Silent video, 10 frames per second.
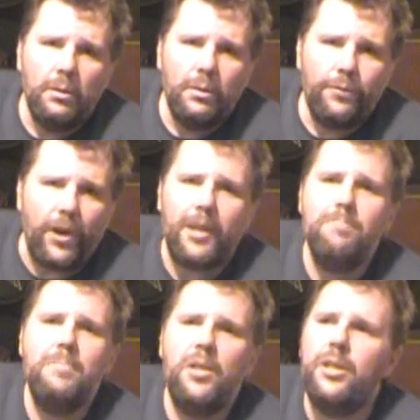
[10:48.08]

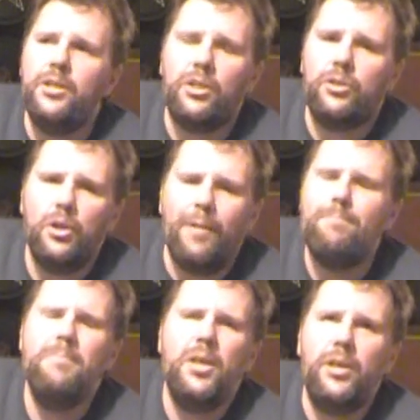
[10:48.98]
Fucking you have
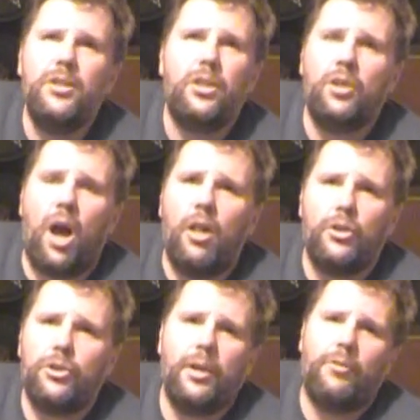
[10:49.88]
millions of
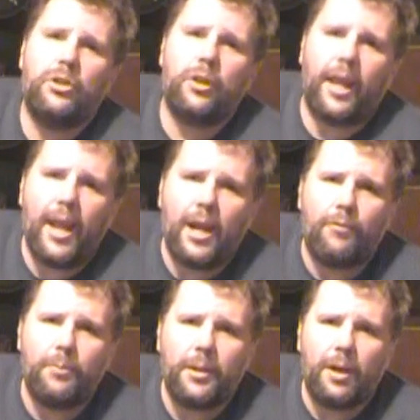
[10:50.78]
dollars, you never took a handout
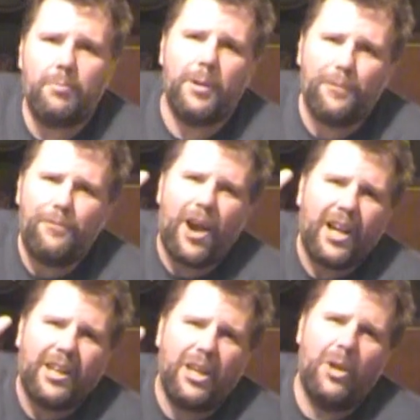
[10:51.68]
from the government.
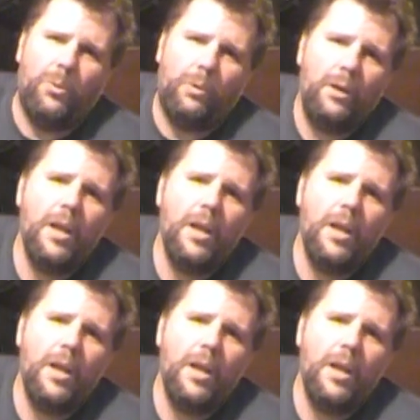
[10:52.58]
Fuck you.